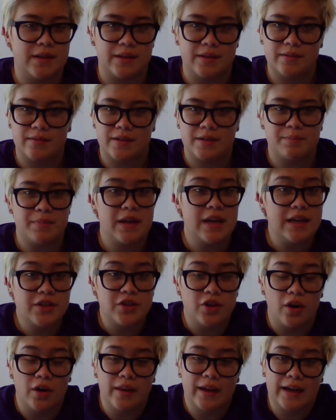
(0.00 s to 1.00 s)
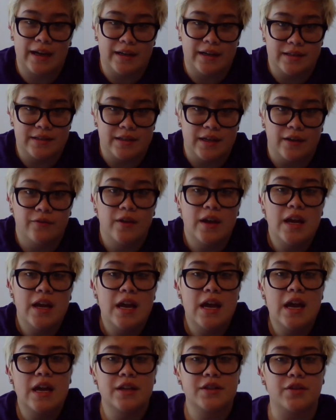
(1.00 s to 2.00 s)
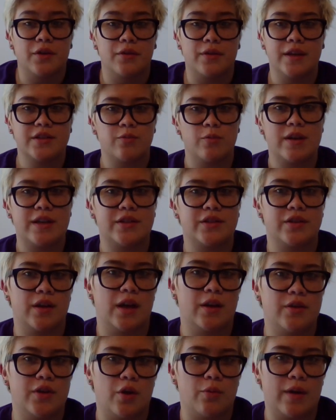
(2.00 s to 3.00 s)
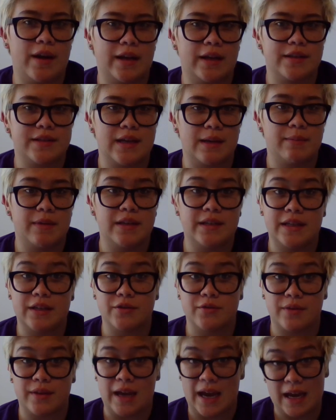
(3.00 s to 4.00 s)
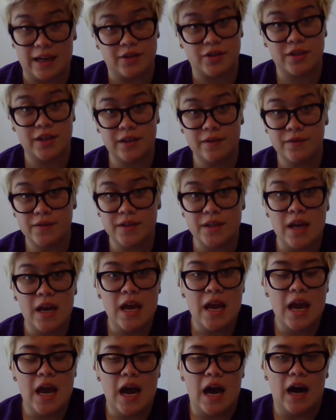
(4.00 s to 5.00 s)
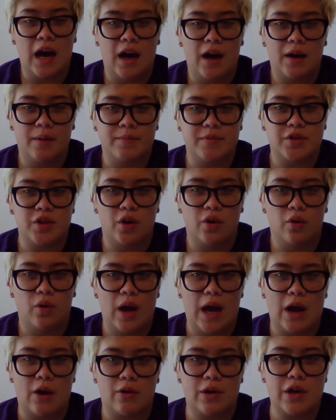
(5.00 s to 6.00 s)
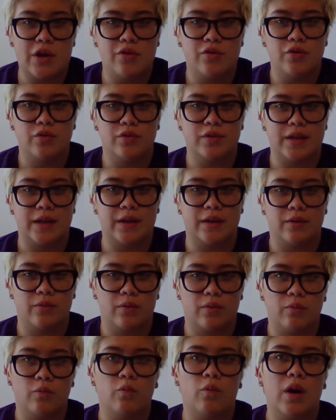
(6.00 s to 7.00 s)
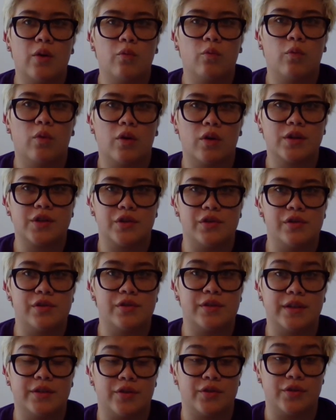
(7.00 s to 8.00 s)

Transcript: speech, all that kind of stuff. So this week's no red ink assignment deals with adjectives. So how are you using, what words are you using to